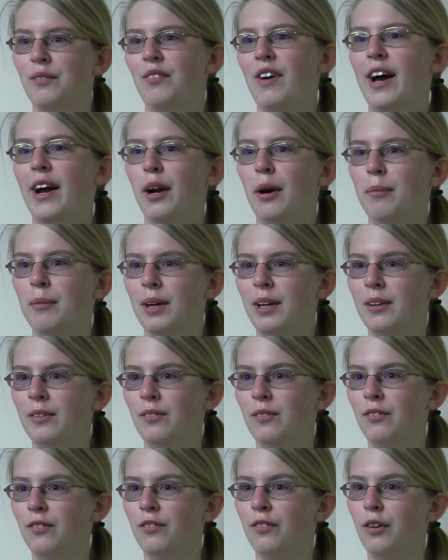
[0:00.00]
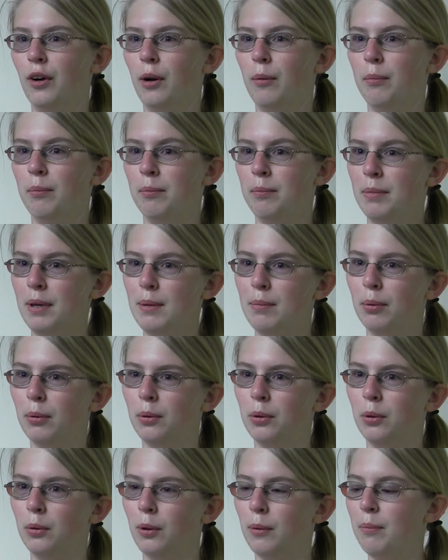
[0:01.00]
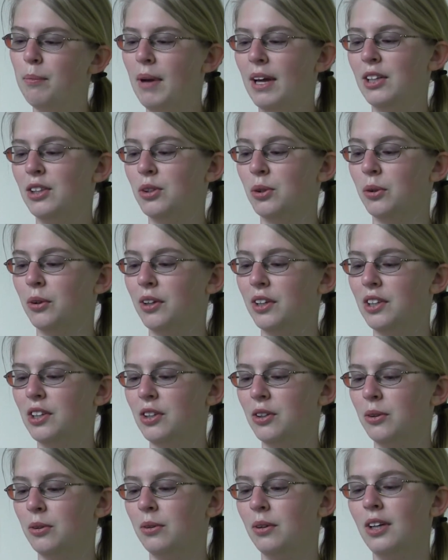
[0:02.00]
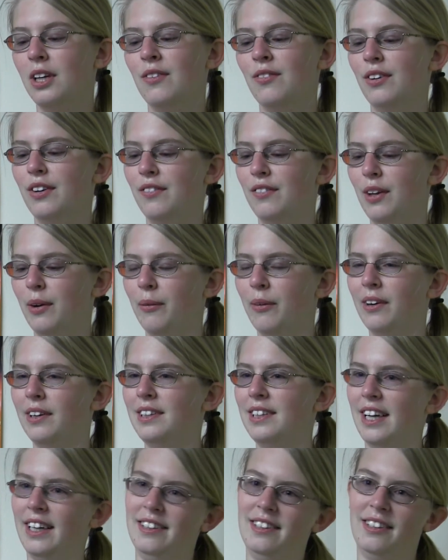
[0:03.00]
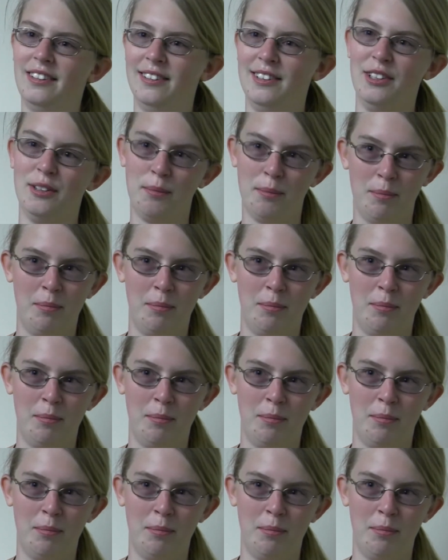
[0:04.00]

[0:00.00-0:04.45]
environment from people who are mentoring you, even if they weren't technically your